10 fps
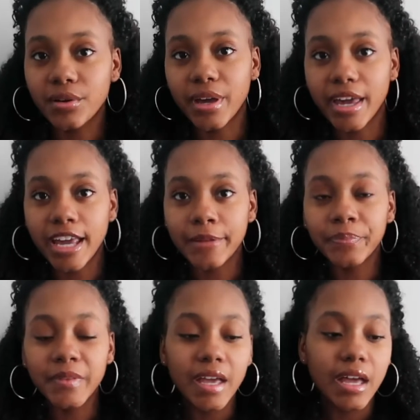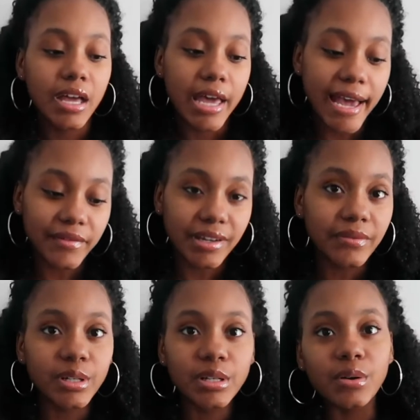Okay, have you
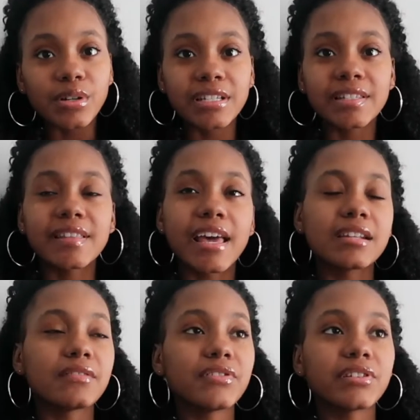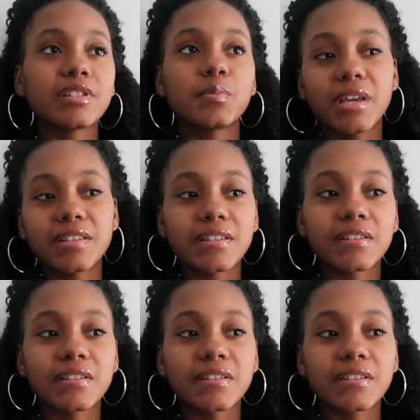ever noticed that if your space is